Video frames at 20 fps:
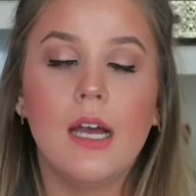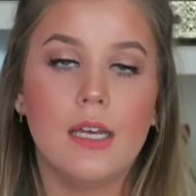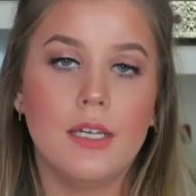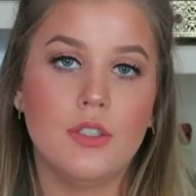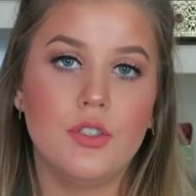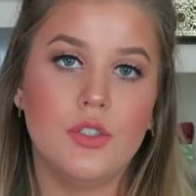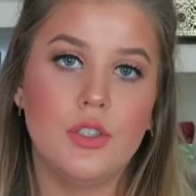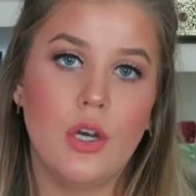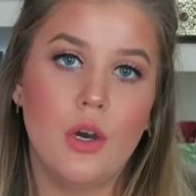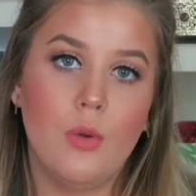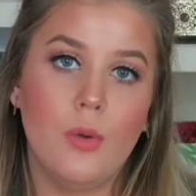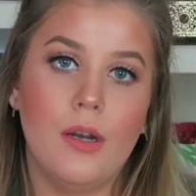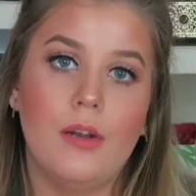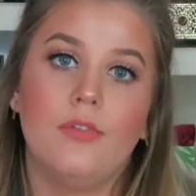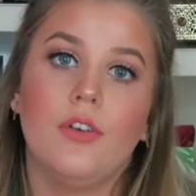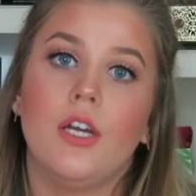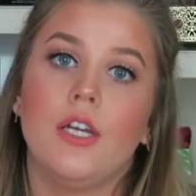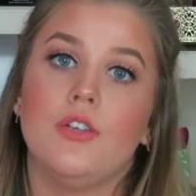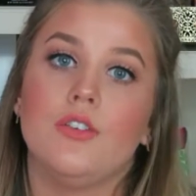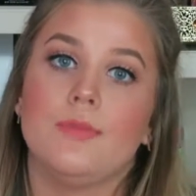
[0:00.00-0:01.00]
and so
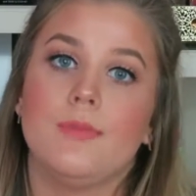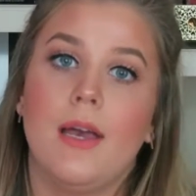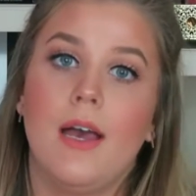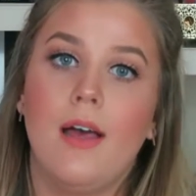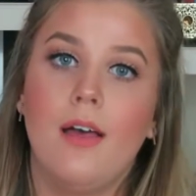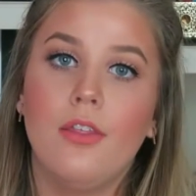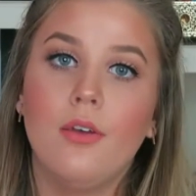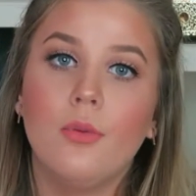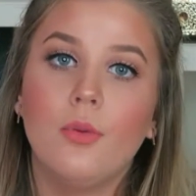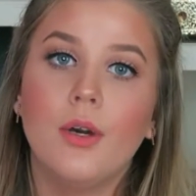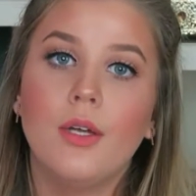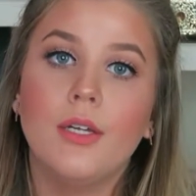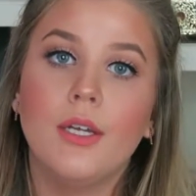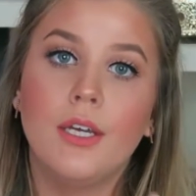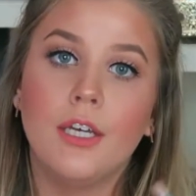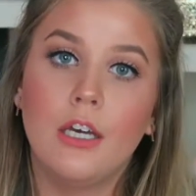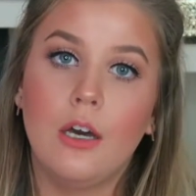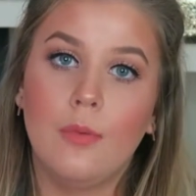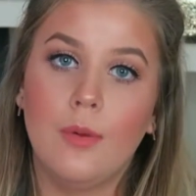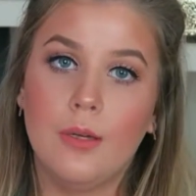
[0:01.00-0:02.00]
whenever I use my other one,
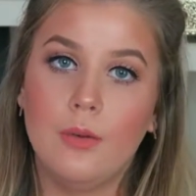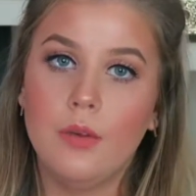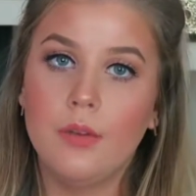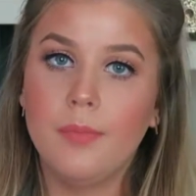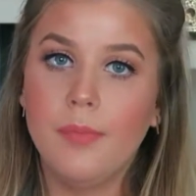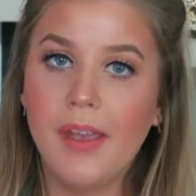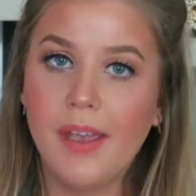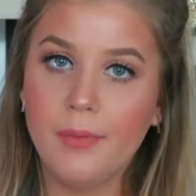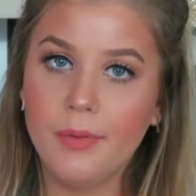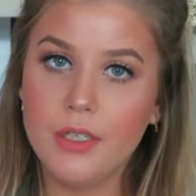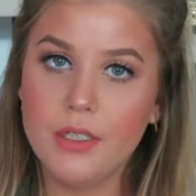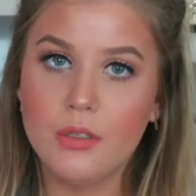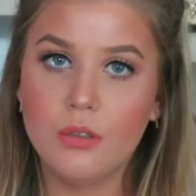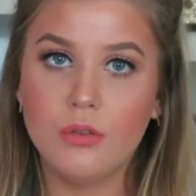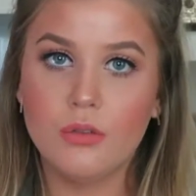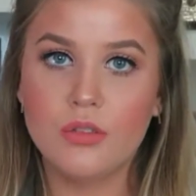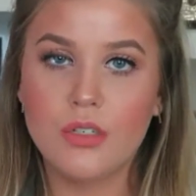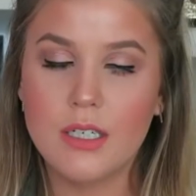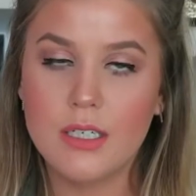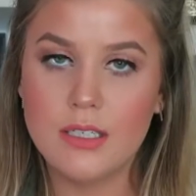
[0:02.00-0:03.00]
I go in with my
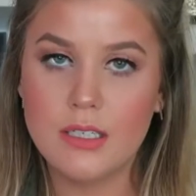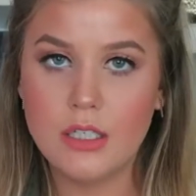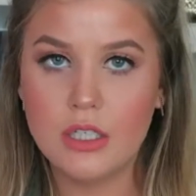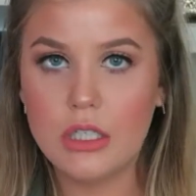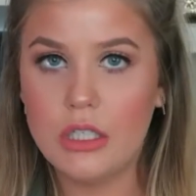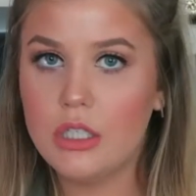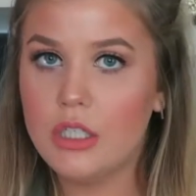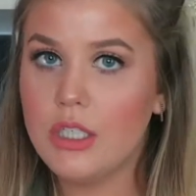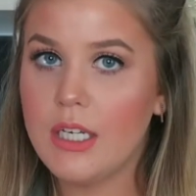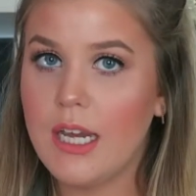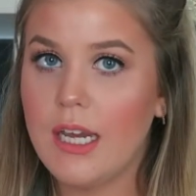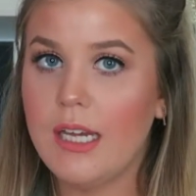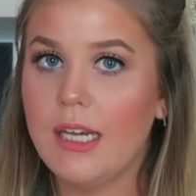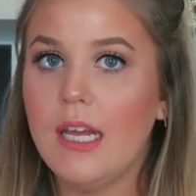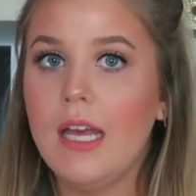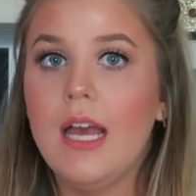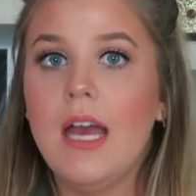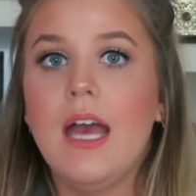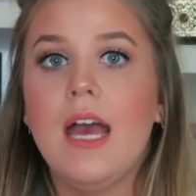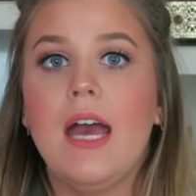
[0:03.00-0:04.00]
original transition shade,